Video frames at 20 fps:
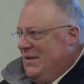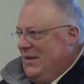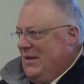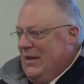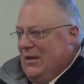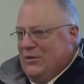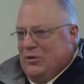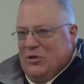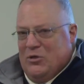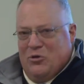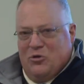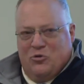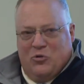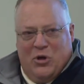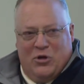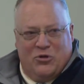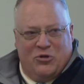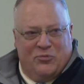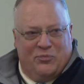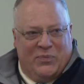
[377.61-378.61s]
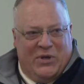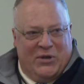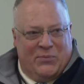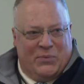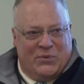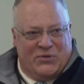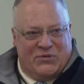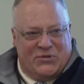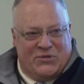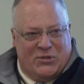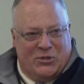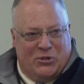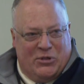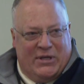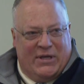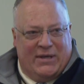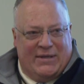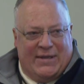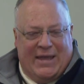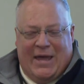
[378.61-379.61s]
and construction people
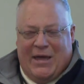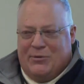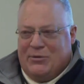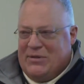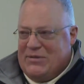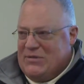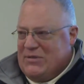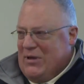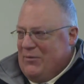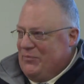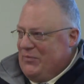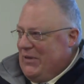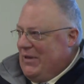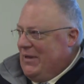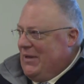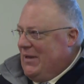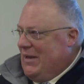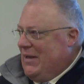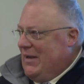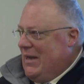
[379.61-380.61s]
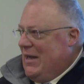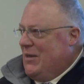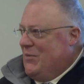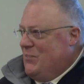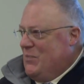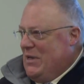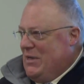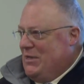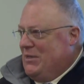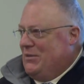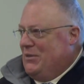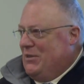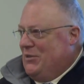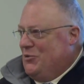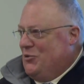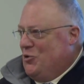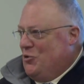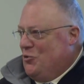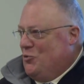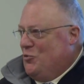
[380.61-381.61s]
looking down at something, and I immediately
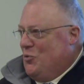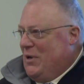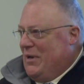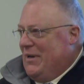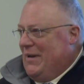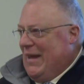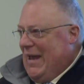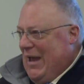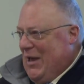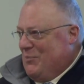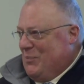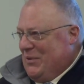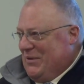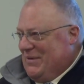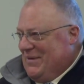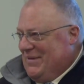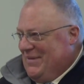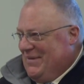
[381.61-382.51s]
knew what had happened.